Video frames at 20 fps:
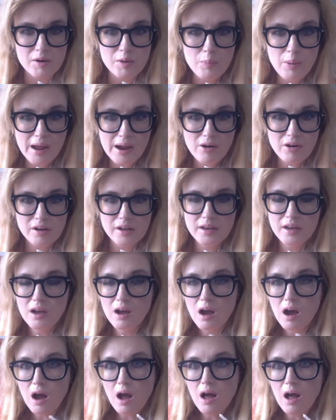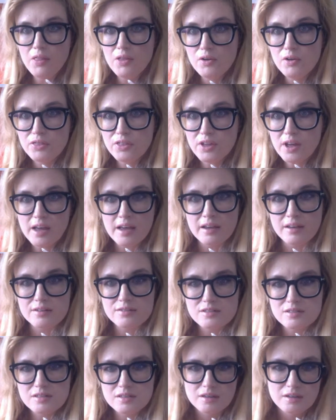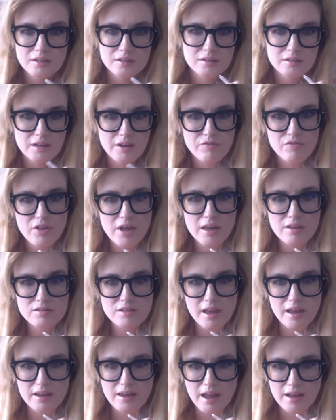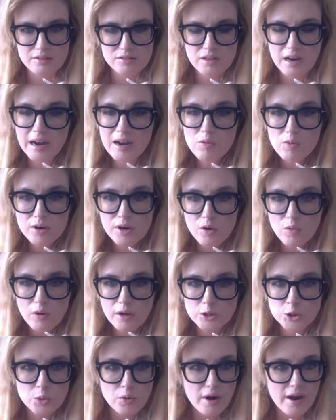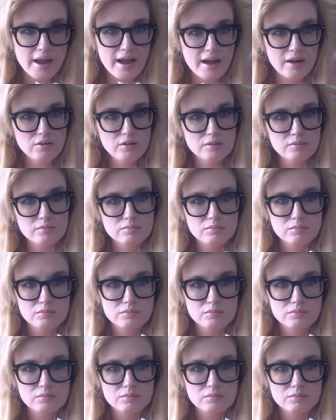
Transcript: And apparently, other things if they say yes. Did anyone here watch Greyhound?